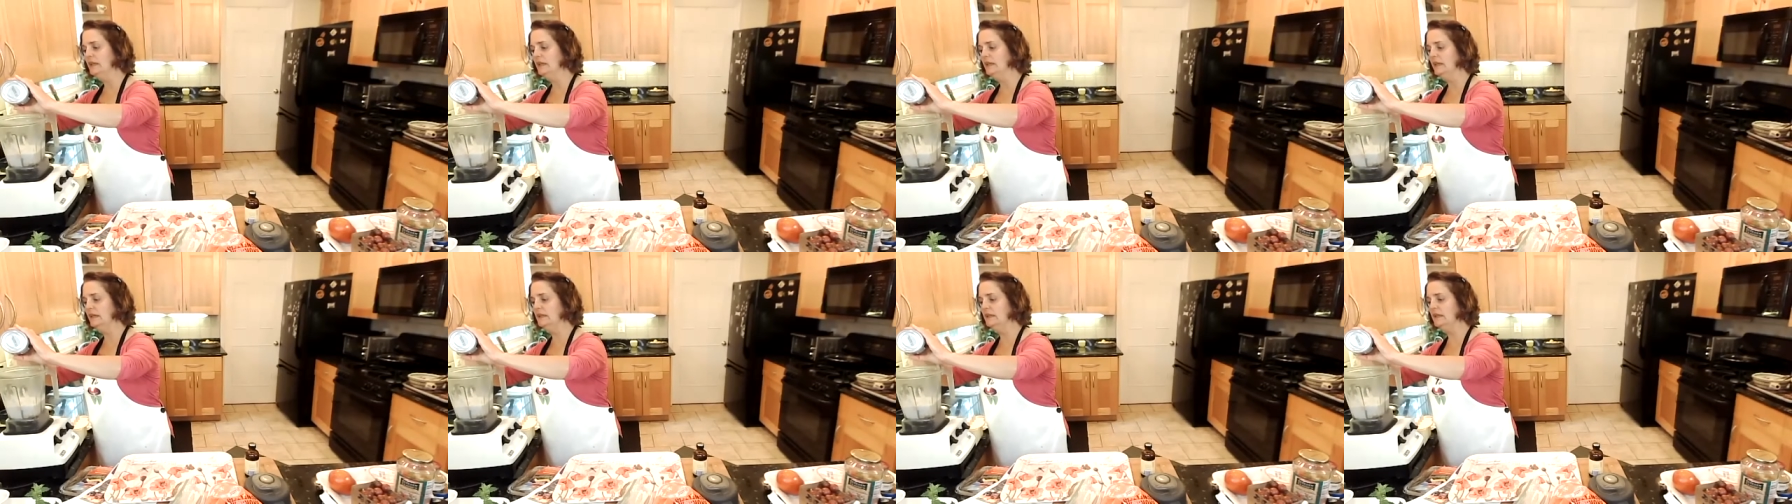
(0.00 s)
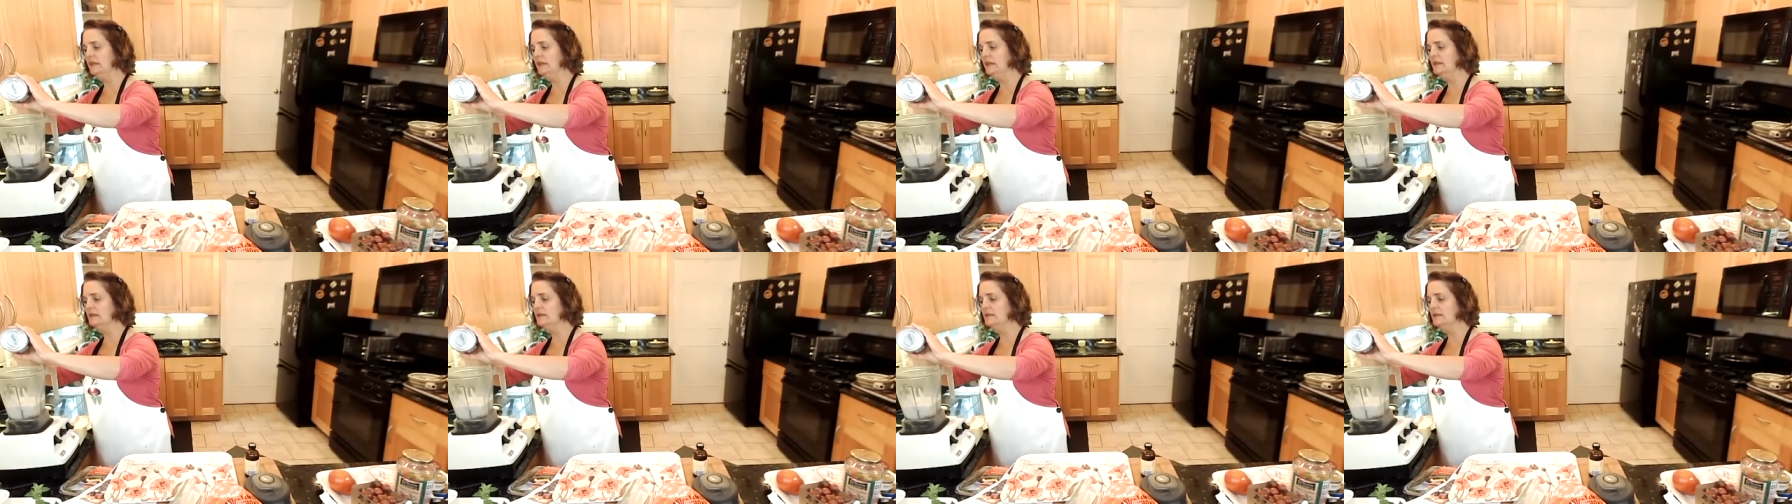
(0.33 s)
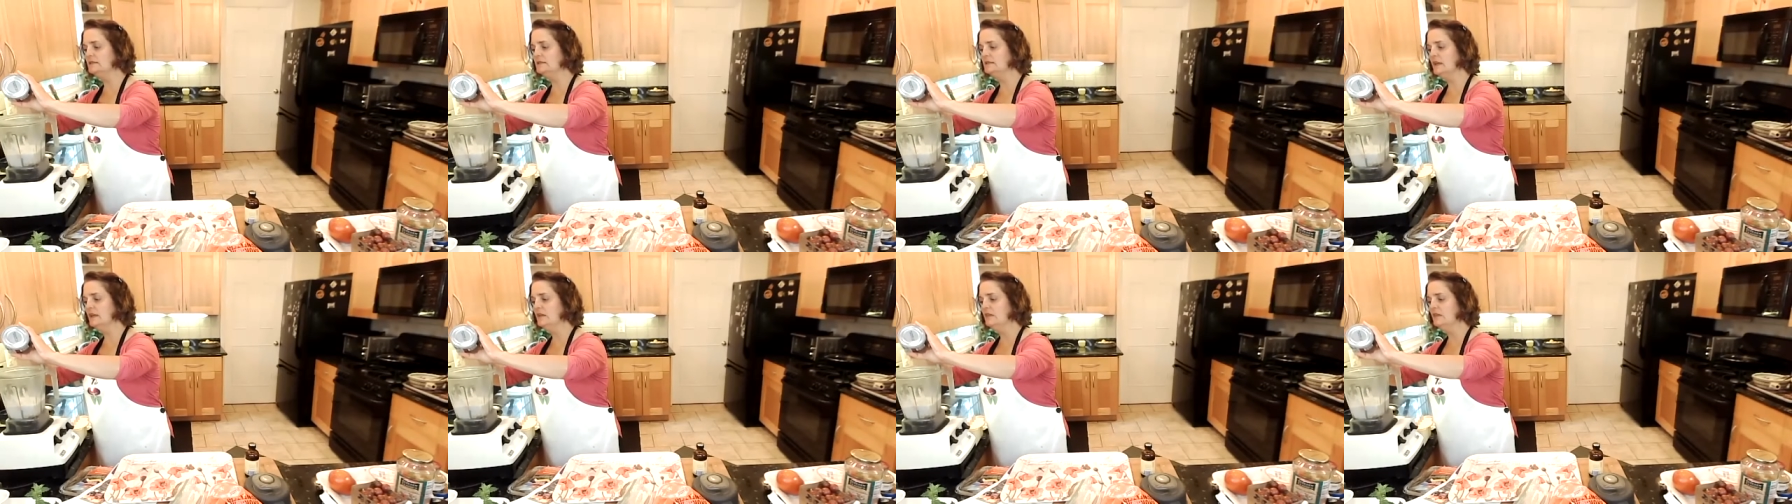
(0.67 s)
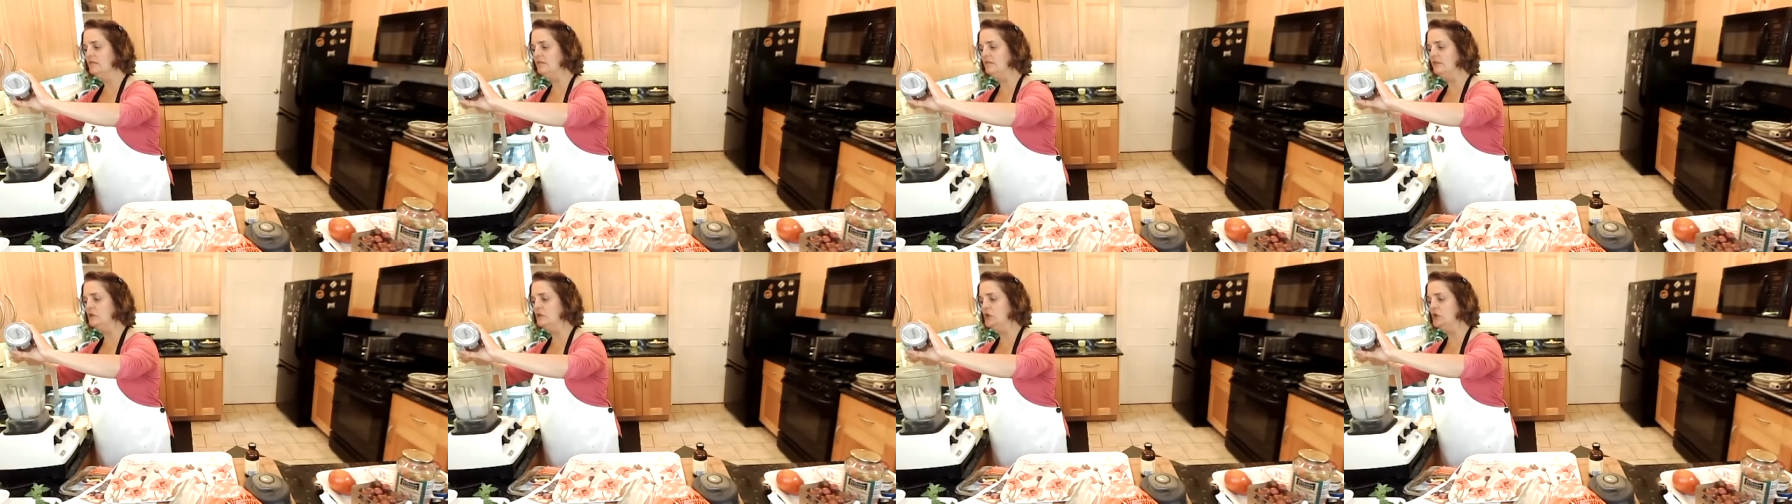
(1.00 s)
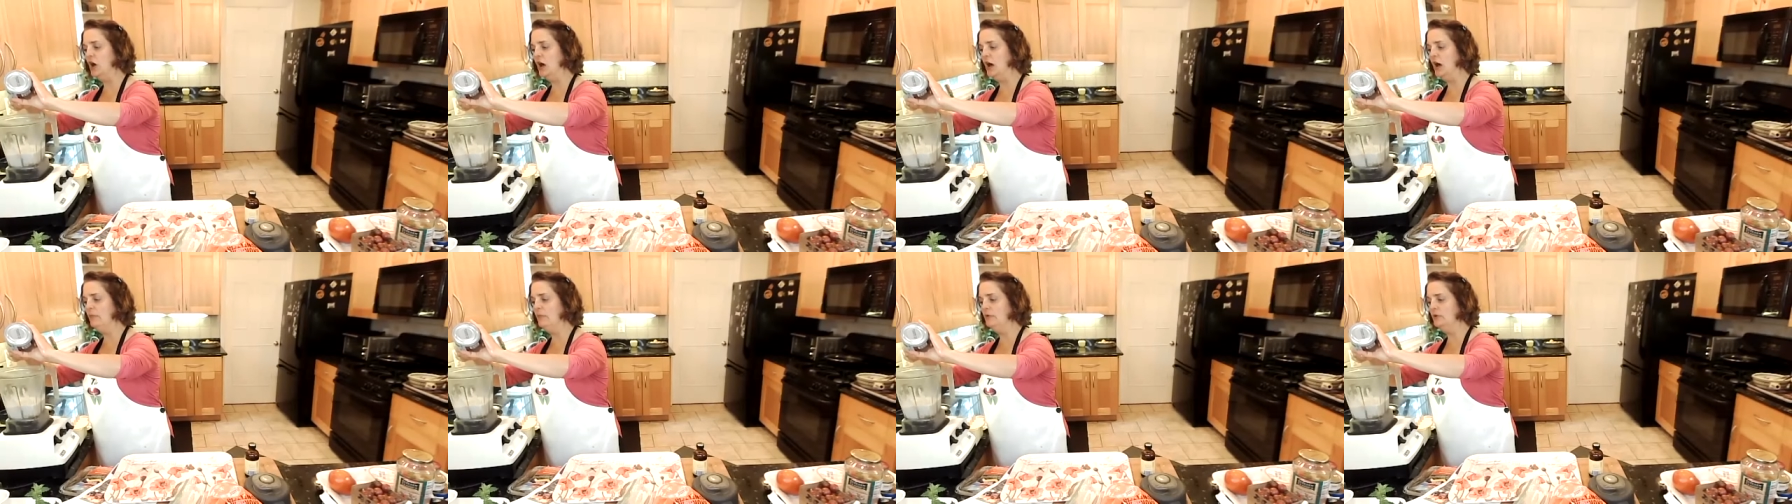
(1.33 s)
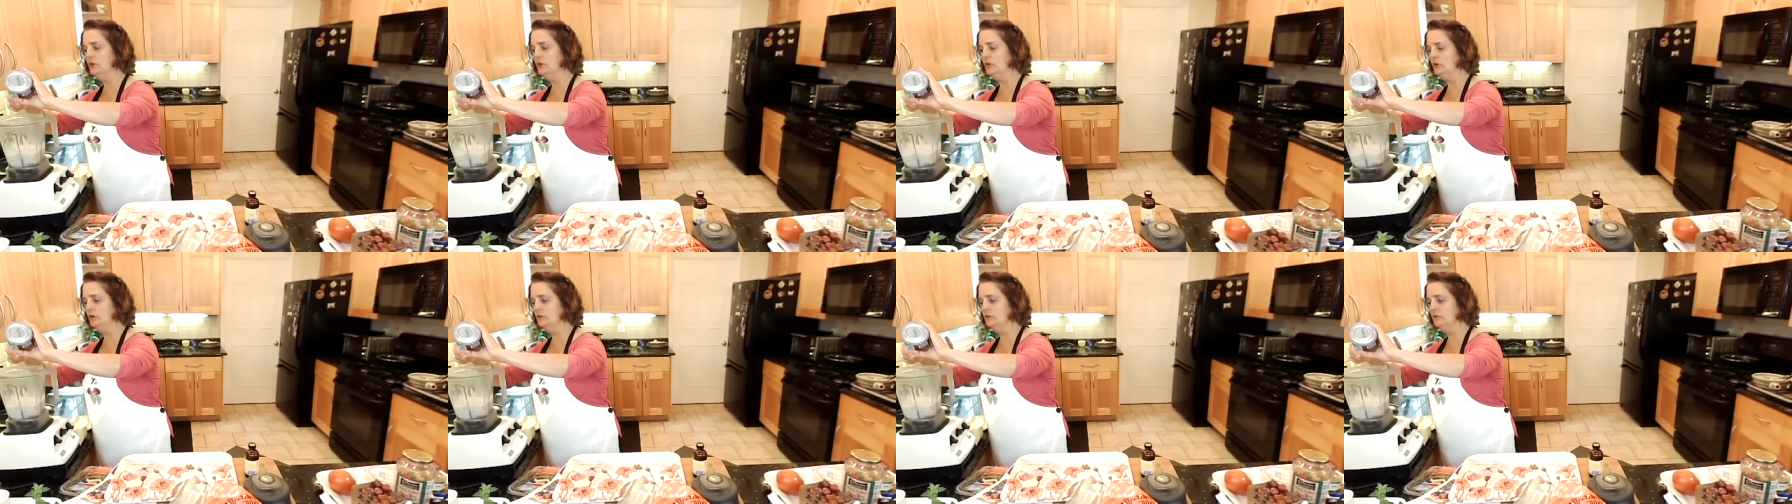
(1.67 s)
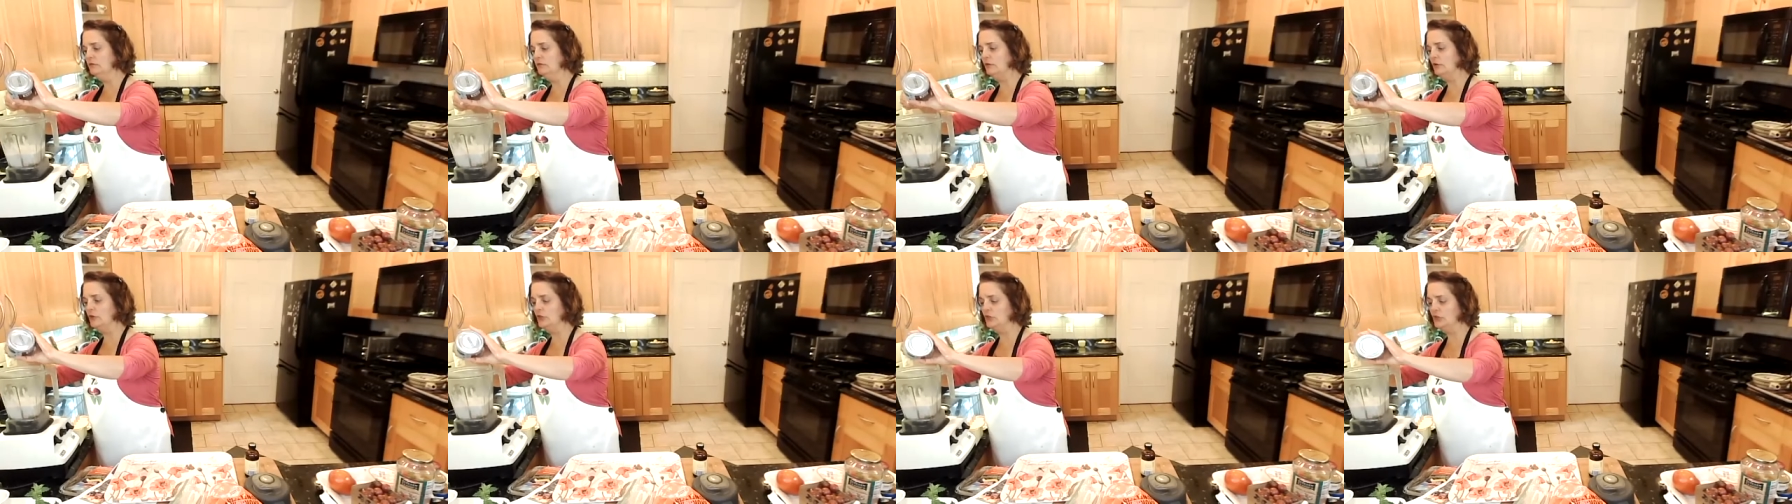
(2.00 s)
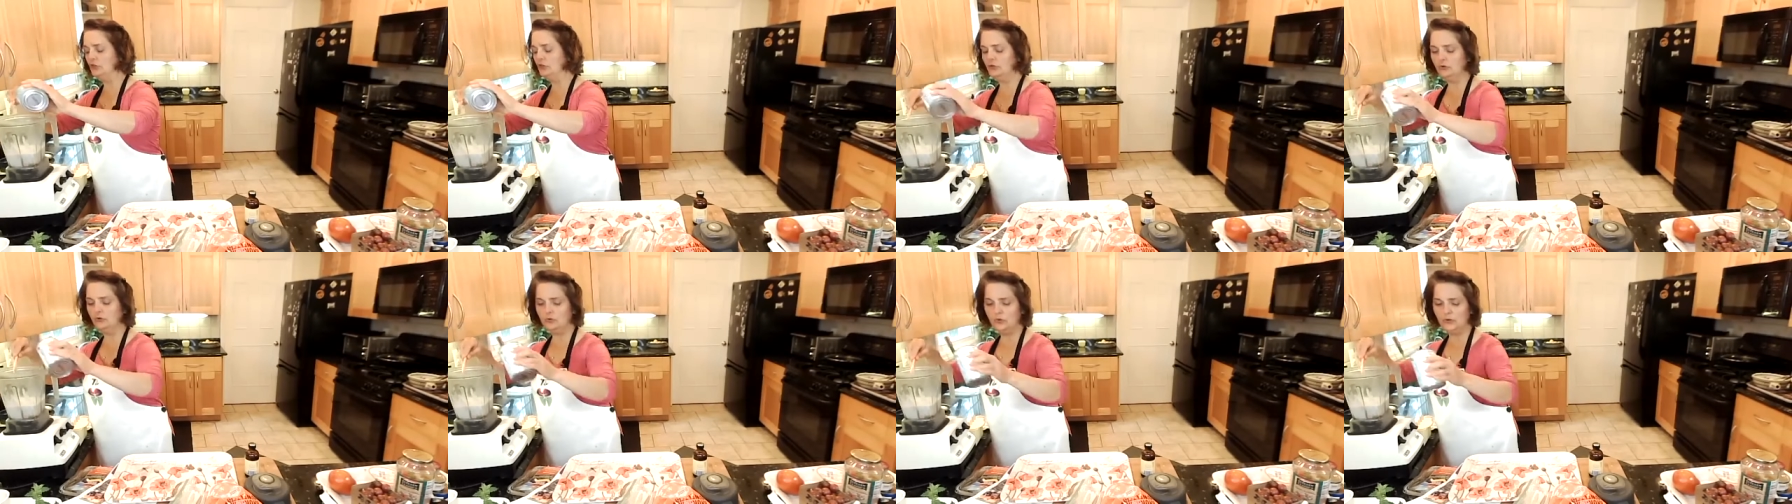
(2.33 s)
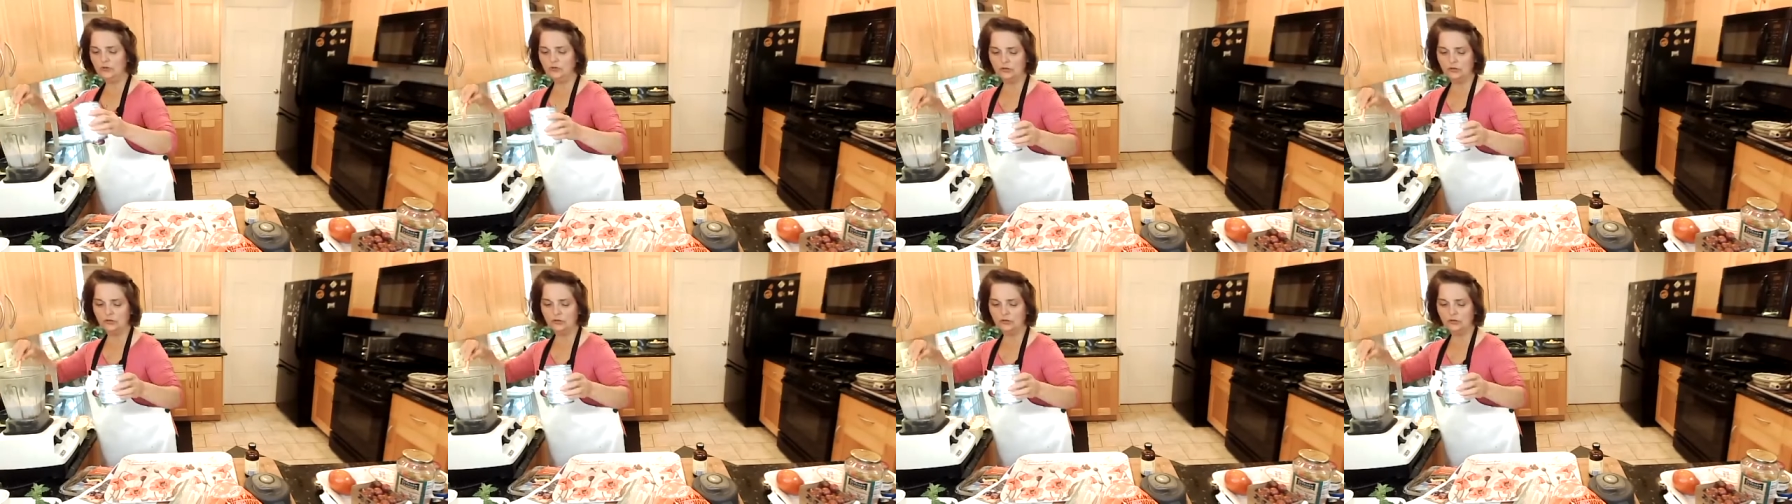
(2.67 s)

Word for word: It is phenomenal for you,